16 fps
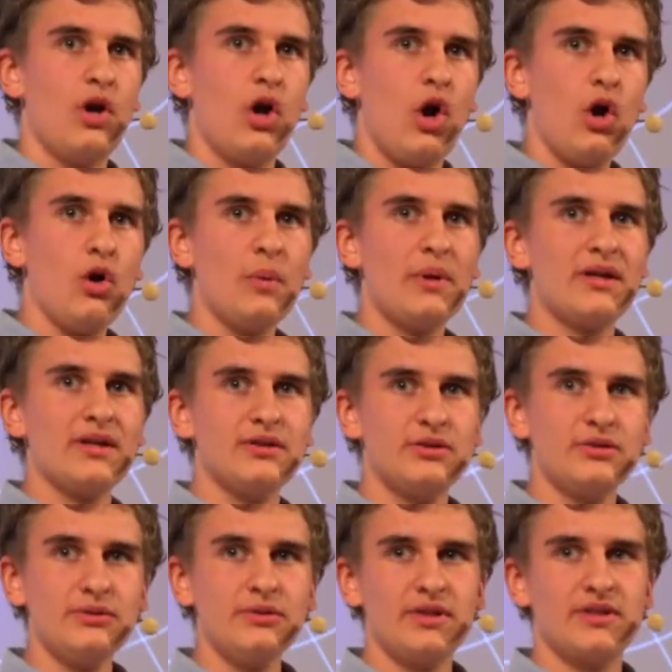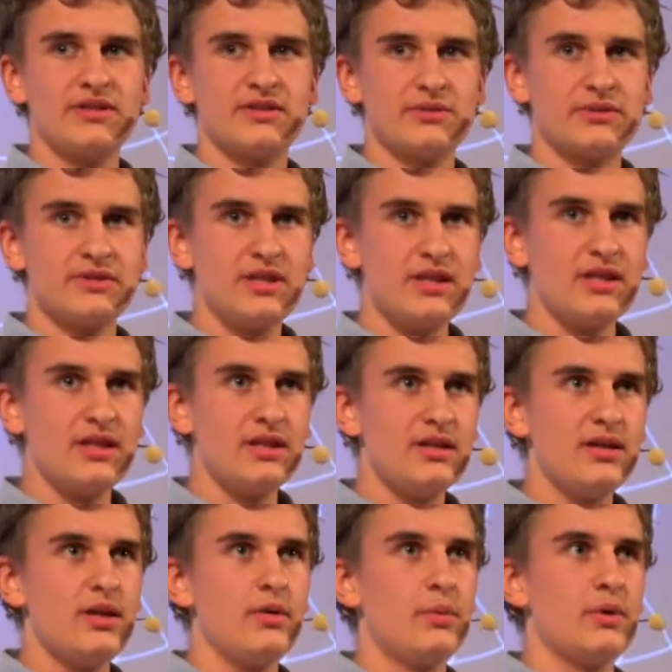all we can do is to see
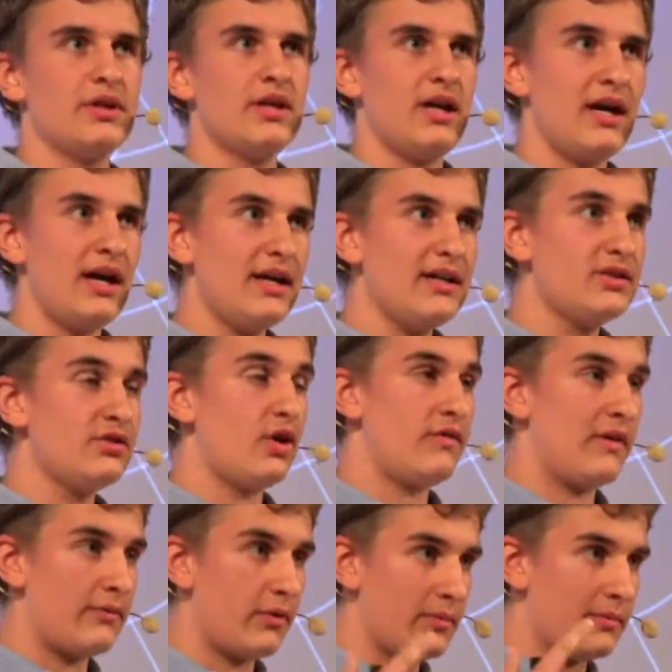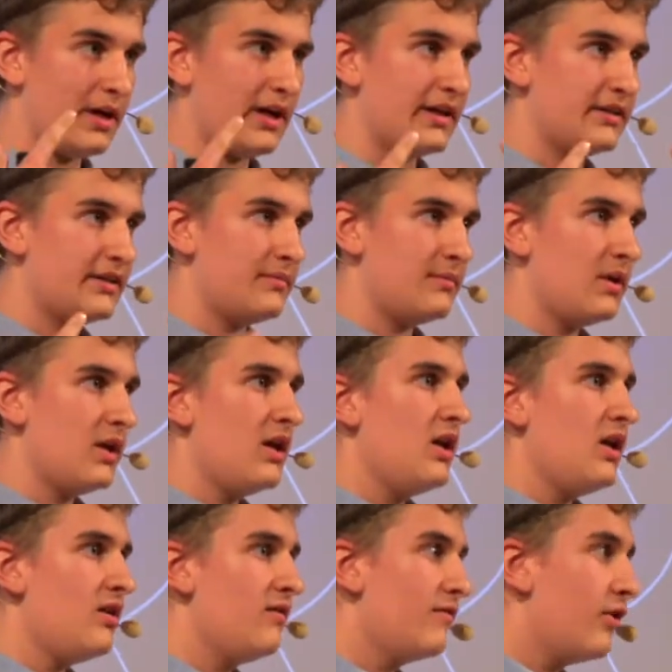it with the eyes of our mind,
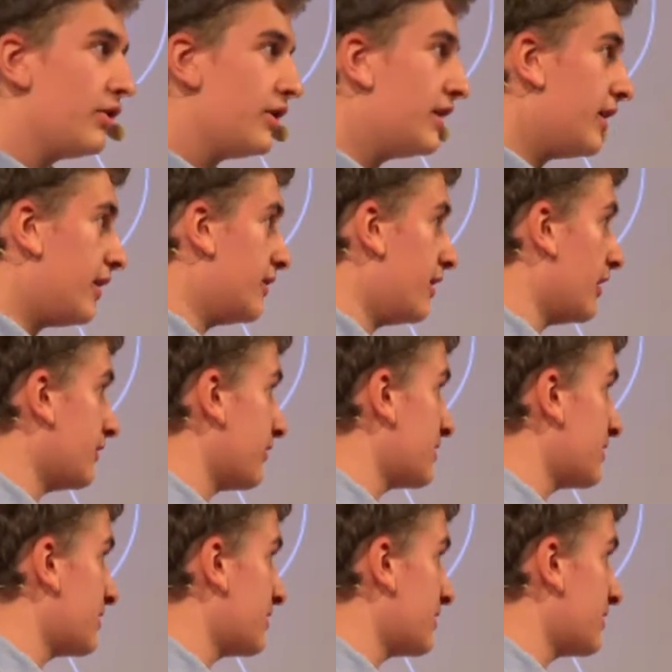invoking another